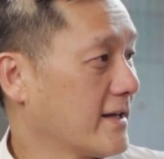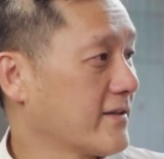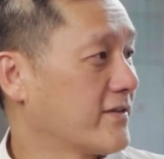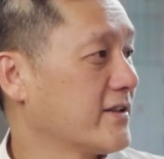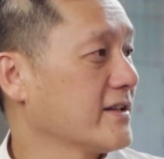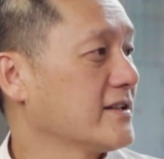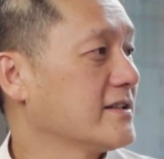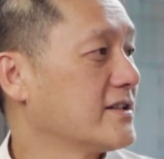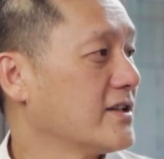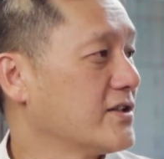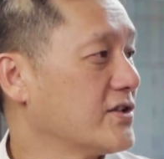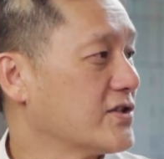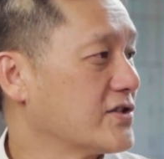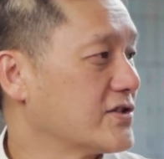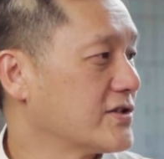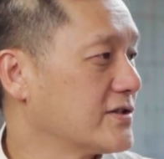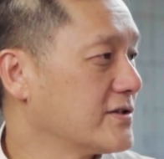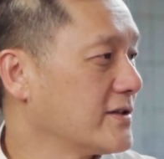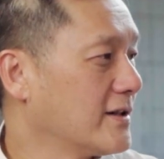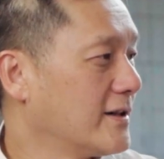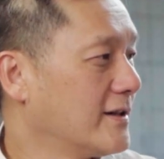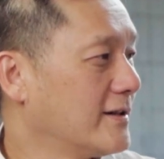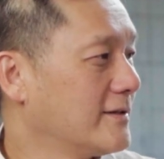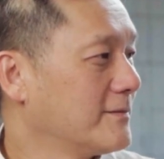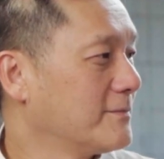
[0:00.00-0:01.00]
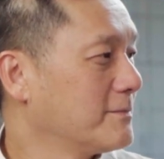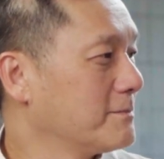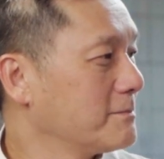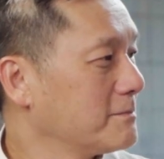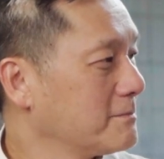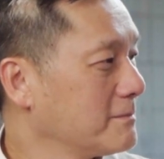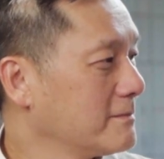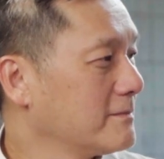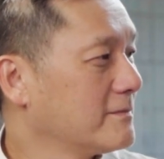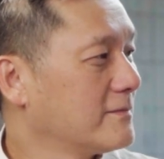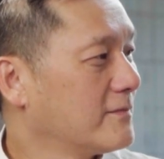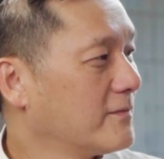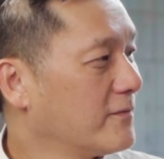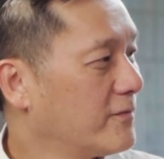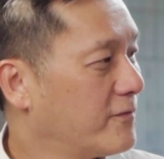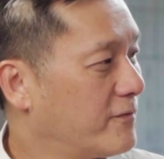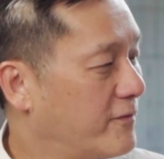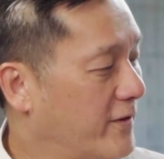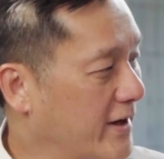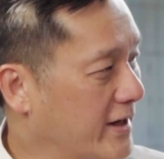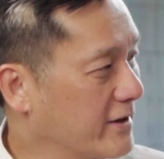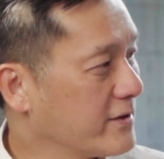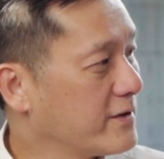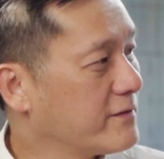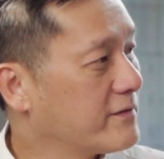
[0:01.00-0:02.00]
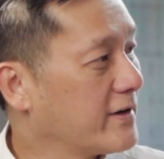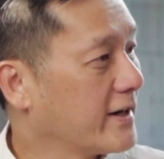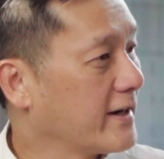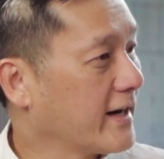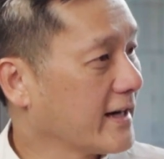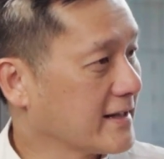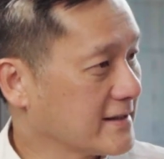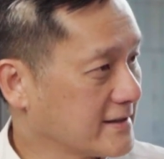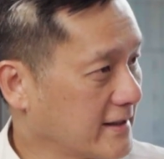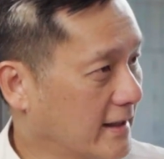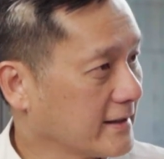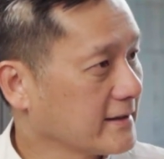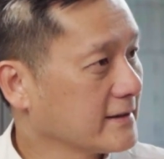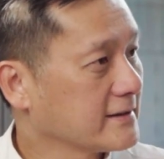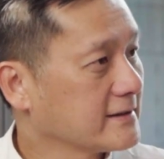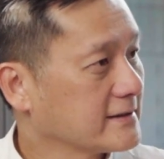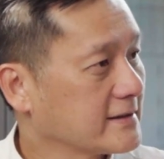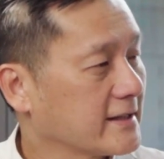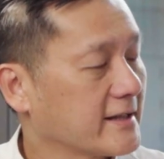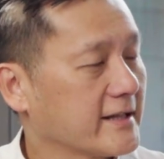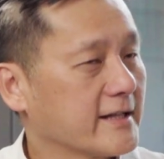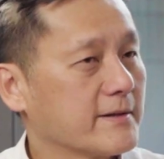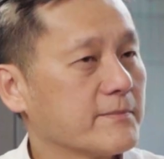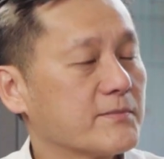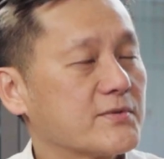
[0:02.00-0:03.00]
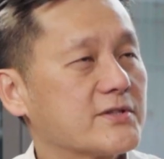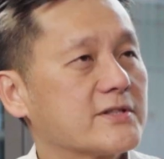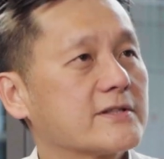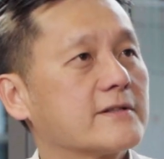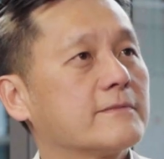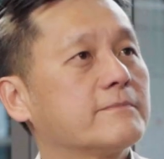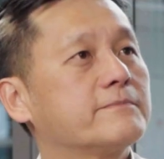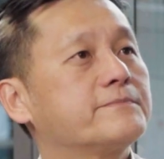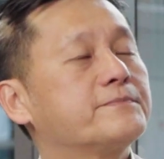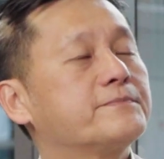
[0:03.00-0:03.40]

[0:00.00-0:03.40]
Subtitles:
I think that is very, very exciting times.